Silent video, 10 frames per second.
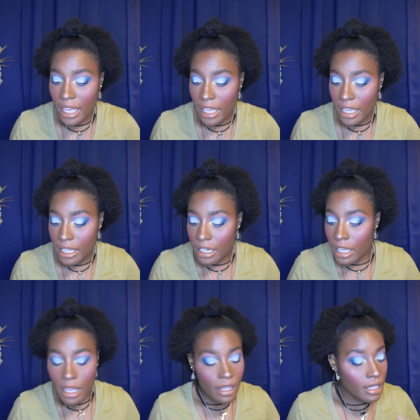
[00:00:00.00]
in
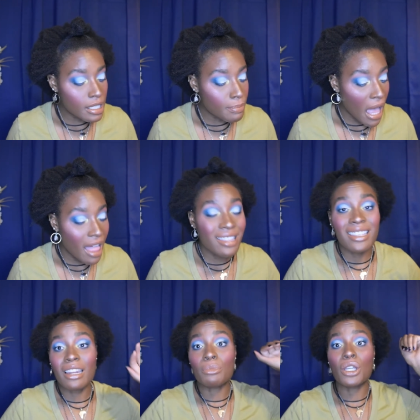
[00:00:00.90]
these palettes
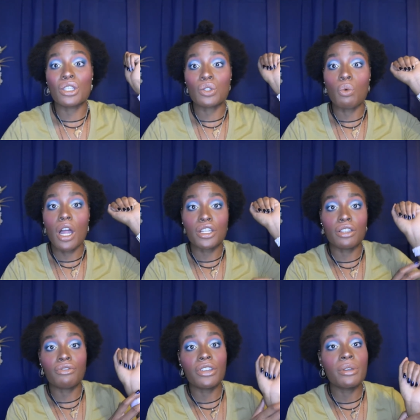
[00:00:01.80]
and I'm gonna swatch
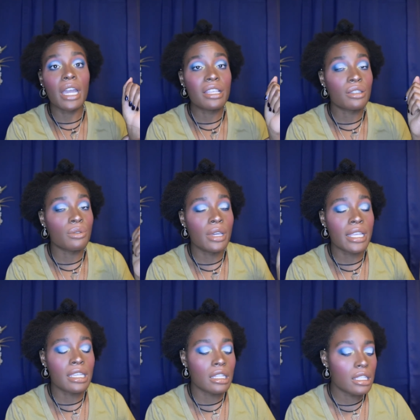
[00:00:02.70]
them for you guys so you
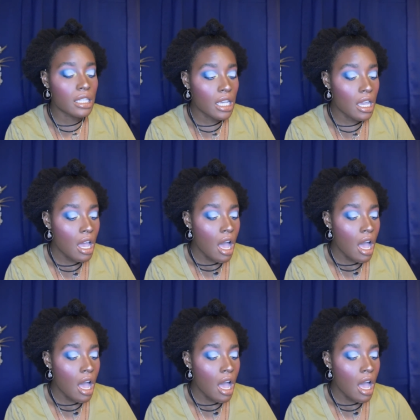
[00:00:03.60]
guys can see